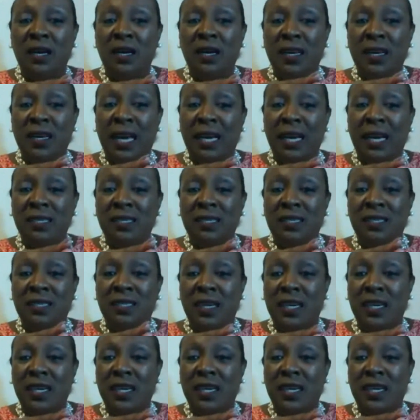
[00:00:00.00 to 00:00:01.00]
case
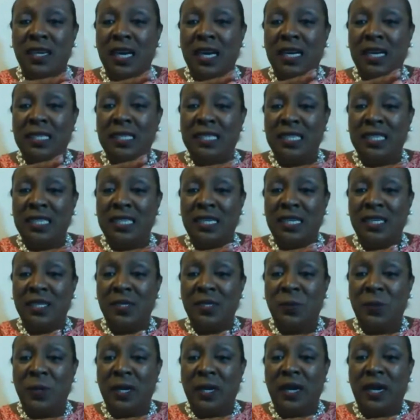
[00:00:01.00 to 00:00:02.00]
study I did where
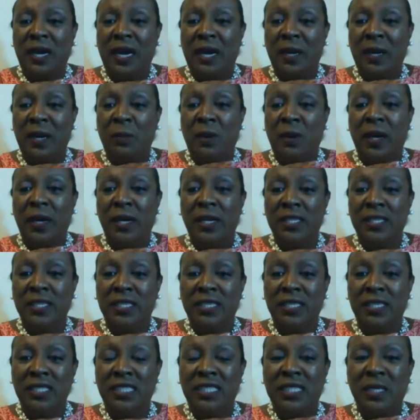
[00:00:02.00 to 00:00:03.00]
I monitored
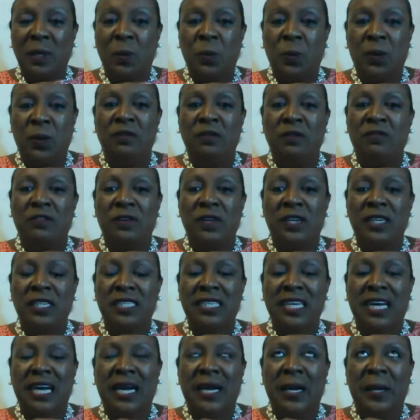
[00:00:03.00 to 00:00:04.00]
someone for a
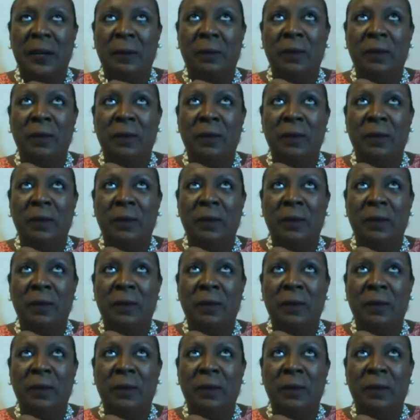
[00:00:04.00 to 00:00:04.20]
time.